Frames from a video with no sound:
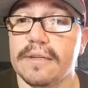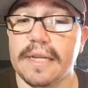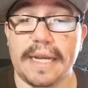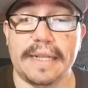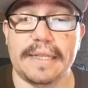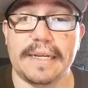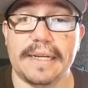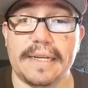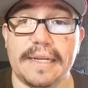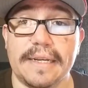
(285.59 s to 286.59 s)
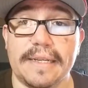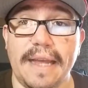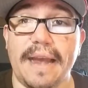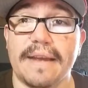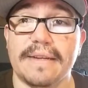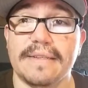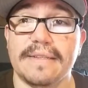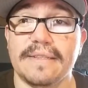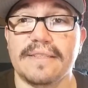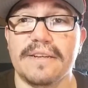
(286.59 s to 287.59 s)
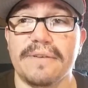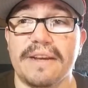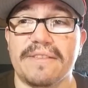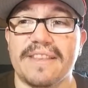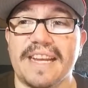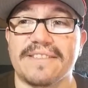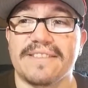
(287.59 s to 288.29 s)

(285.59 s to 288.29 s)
And yeah, see you around. Thanks.